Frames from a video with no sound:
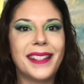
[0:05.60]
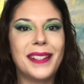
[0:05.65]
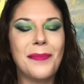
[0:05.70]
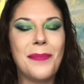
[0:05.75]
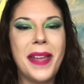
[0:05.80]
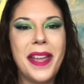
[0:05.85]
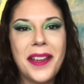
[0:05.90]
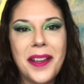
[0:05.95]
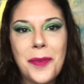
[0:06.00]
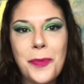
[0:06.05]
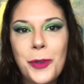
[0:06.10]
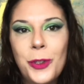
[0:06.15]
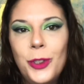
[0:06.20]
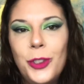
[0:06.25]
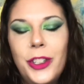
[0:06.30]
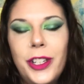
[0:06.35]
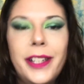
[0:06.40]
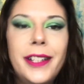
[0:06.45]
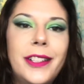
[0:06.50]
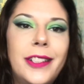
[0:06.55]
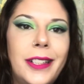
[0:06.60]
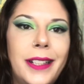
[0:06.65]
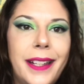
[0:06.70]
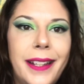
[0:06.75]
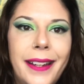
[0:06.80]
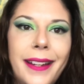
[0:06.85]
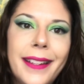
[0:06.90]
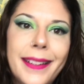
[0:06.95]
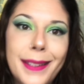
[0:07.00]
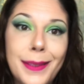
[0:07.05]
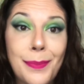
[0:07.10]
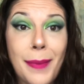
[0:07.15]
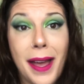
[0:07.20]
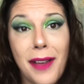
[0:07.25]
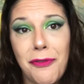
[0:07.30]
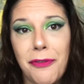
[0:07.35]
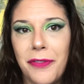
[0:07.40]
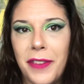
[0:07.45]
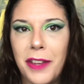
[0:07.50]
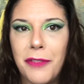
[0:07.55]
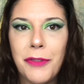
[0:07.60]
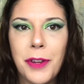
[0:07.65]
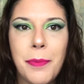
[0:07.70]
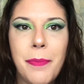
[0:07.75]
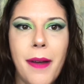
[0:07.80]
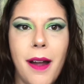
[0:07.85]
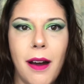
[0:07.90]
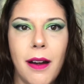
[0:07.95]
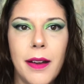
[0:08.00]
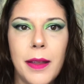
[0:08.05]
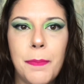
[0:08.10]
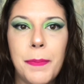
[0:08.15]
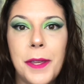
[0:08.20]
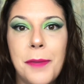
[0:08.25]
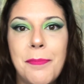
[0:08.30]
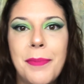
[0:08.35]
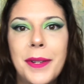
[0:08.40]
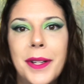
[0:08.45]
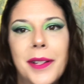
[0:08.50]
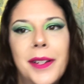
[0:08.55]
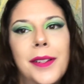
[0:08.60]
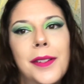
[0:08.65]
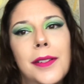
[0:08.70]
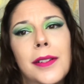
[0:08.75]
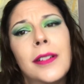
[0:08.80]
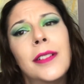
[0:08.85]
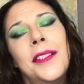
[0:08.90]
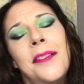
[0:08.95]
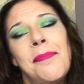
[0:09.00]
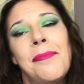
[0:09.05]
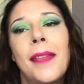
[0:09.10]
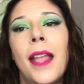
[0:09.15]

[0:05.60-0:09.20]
to Makeup with Gigi. It's my favorite party people.